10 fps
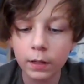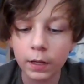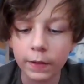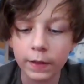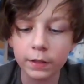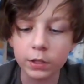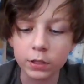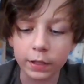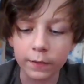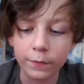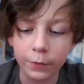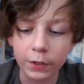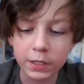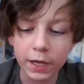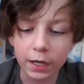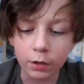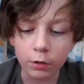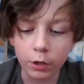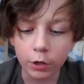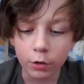And then just like fold the
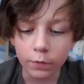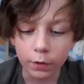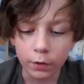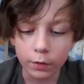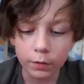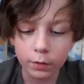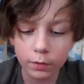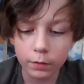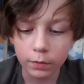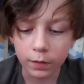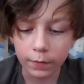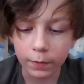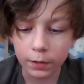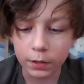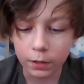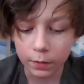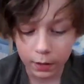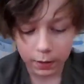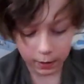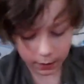tail over. Whatever you want to do.
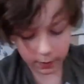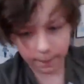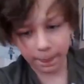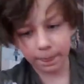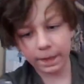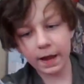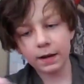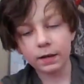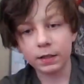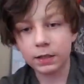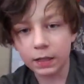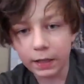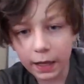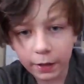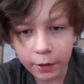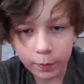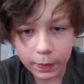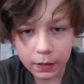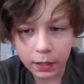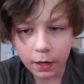Then, you see that little
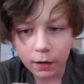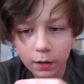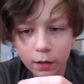bit there?